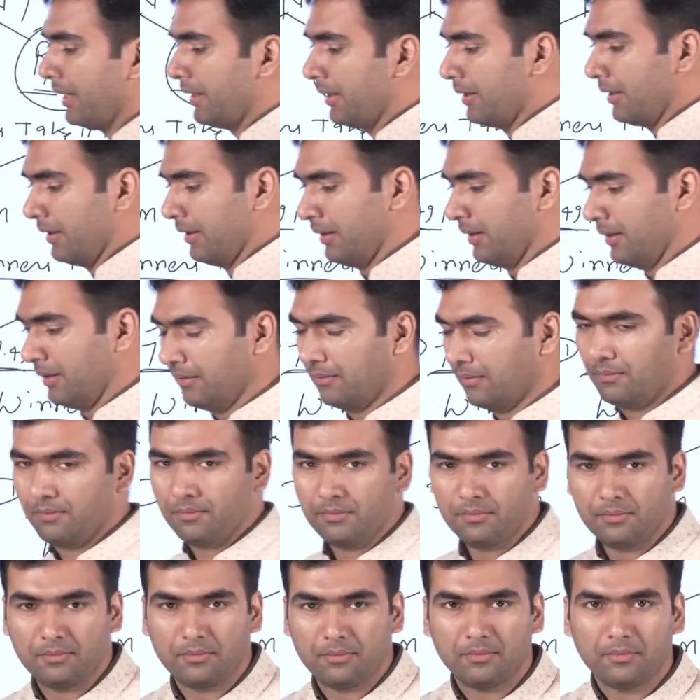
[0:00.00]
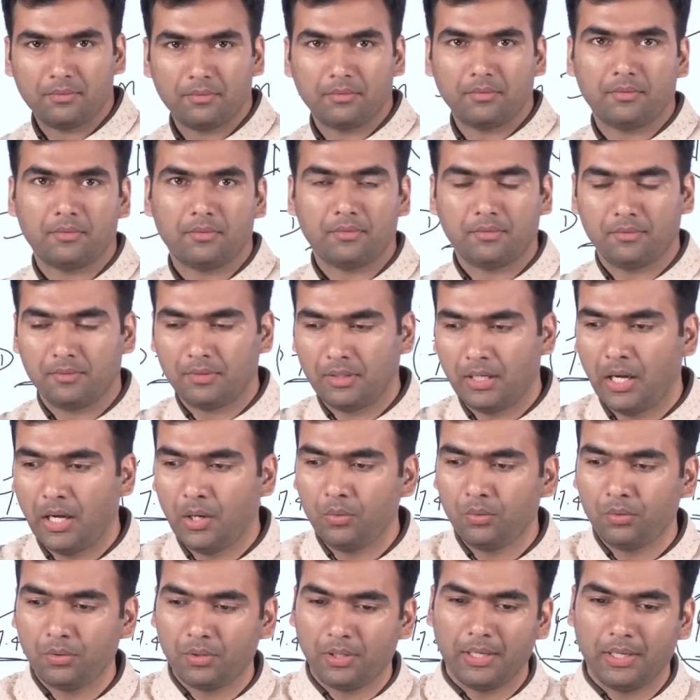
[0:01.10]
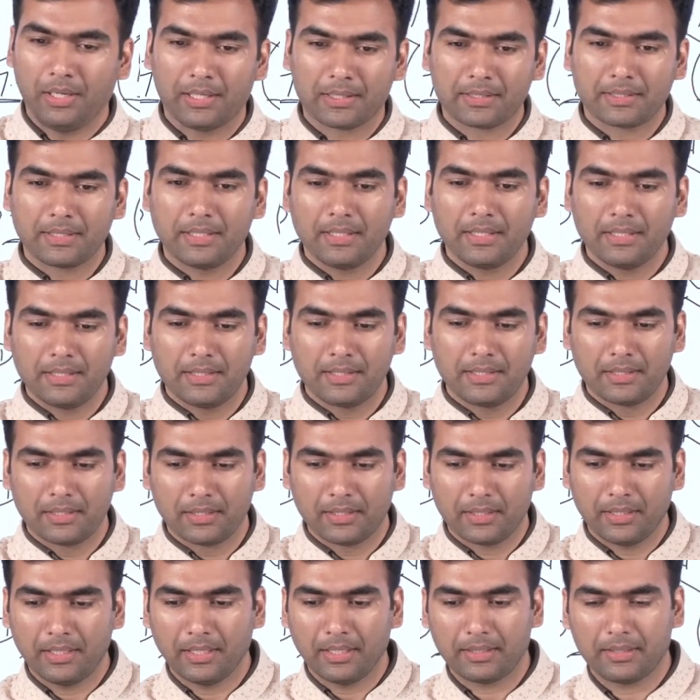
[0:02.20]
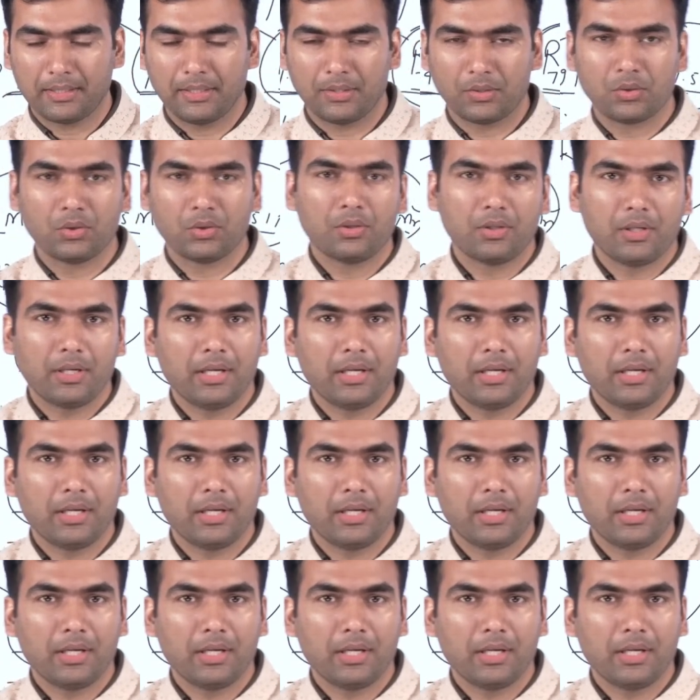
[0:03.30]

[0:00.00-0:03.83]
uh, how election is conducted. So,